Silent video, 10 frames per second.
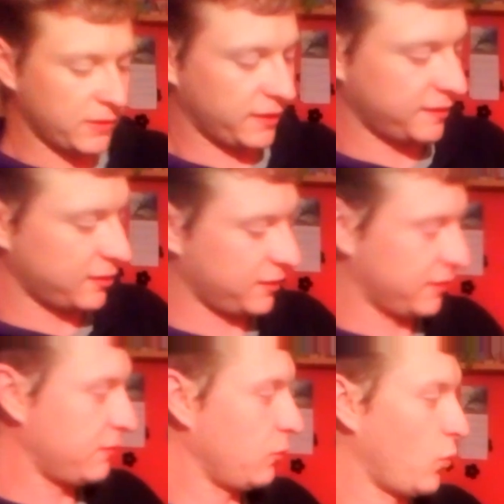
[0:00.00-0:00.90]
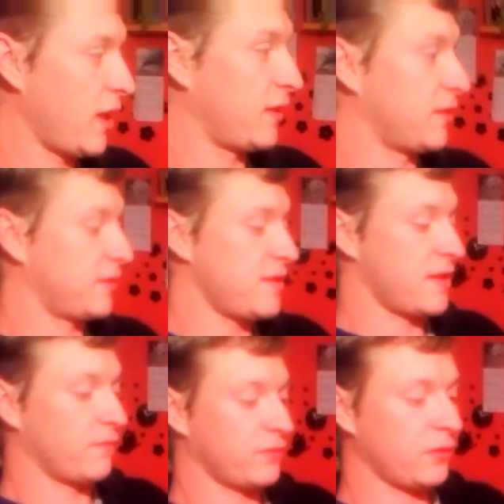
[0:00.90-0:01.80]
and it's actually weird to see the
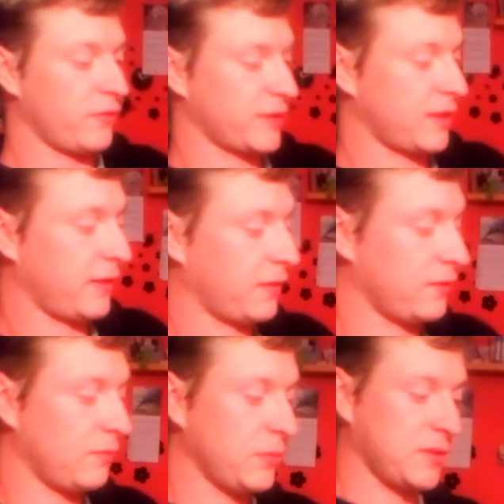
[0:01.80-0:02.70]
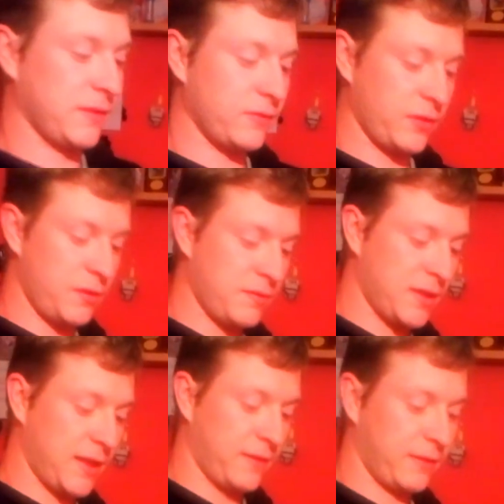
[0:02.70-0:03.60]
M4 with its carry handle on because I've not used the
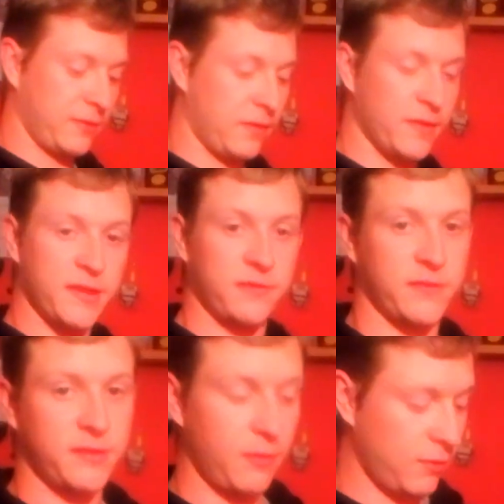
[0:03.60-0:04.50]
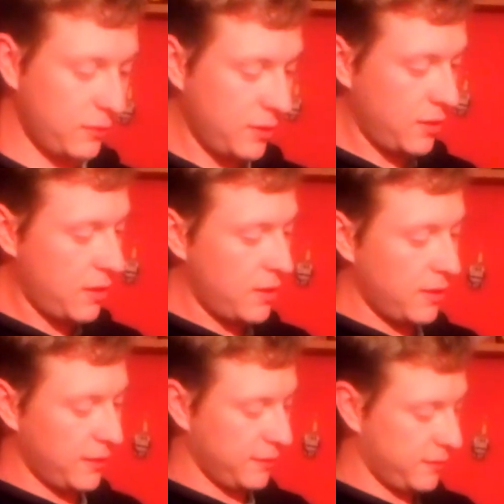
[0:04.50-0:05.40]
carry handle on this for so long,
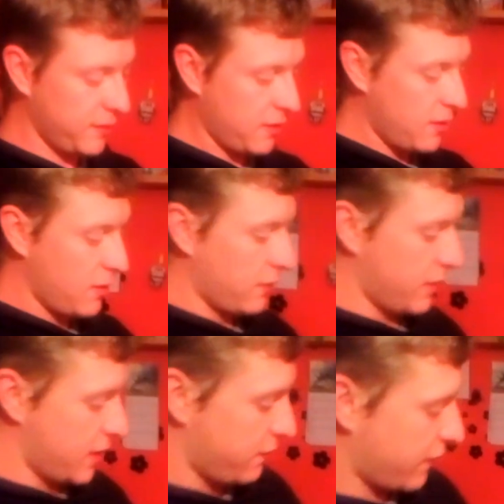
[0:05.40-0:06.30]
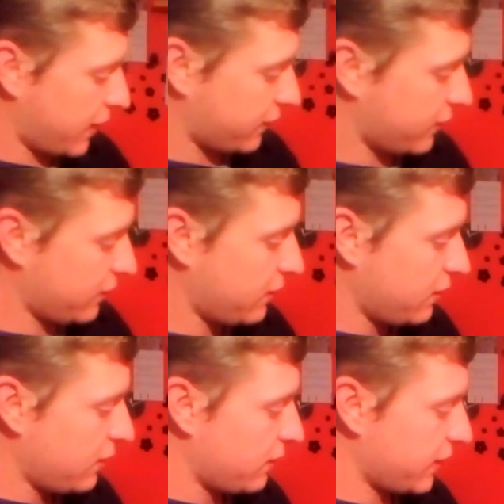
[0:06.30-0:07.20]
is the fact that
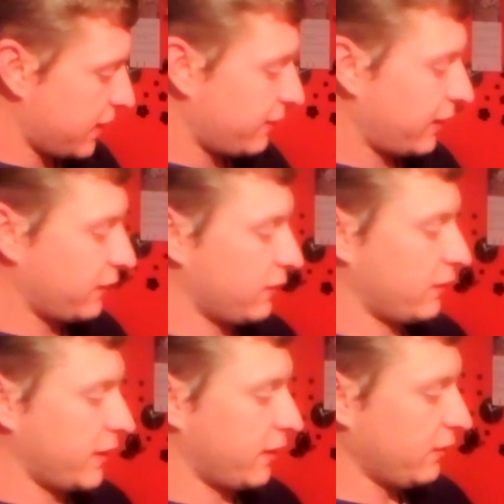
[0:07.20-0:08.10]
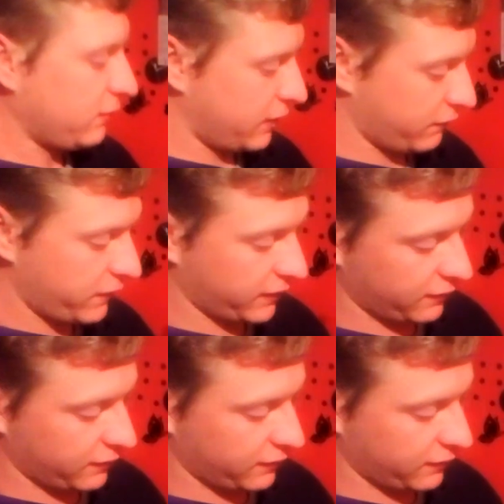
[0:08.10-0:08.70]
the carry handle on here, in fact